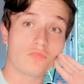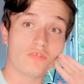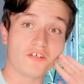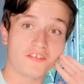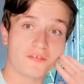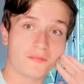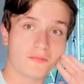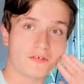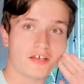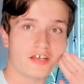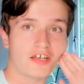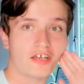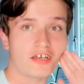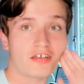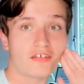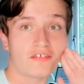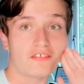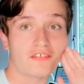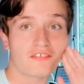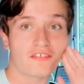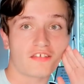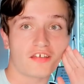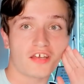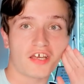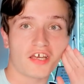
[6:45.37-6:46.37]
What's up,
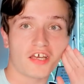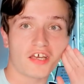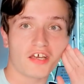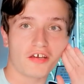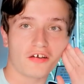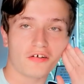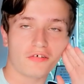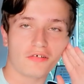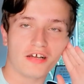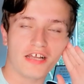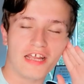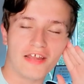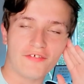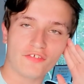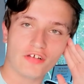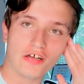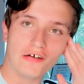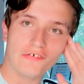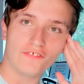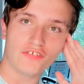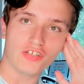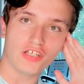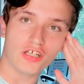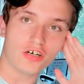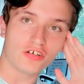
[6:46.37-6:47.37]
guys? So I have
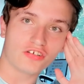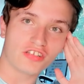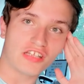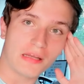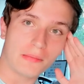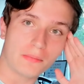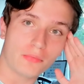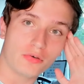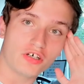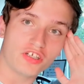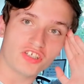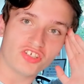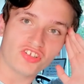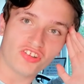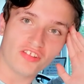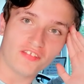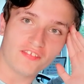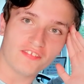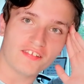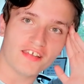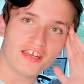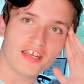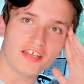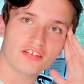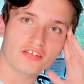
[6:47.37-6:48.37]
not vlogged that much
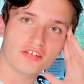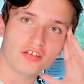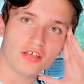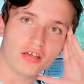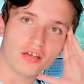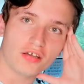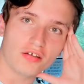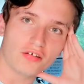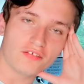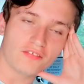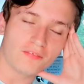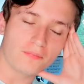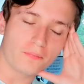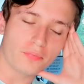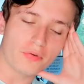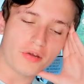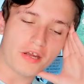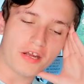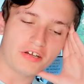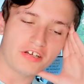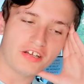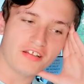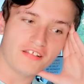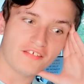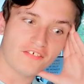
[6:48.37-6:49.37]
since I had those
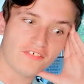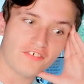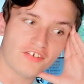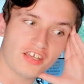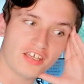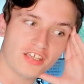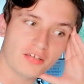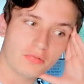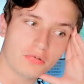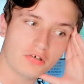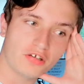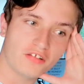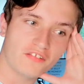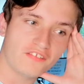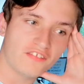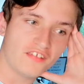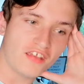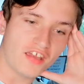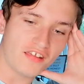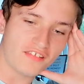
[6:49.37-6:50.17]
brownies, I think it was.